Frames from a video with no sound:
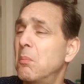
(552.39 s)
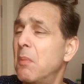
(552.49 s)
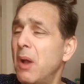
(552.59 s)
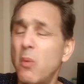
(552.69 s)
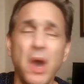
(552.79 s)

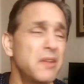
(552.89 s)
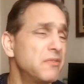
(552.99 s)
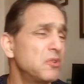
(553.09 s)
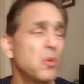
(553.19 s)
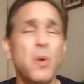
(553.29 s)
My
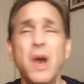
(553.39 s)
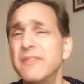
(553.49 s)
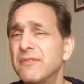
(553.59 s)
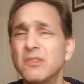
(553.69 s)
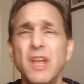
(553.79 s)
wife, your
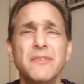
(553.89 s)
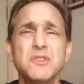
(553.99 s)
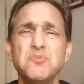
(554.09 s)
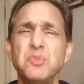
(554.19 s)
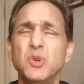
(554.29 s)
wife, life
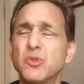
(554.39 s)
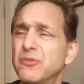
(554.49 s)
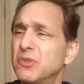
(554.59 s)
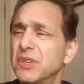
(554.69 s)
is beautiful.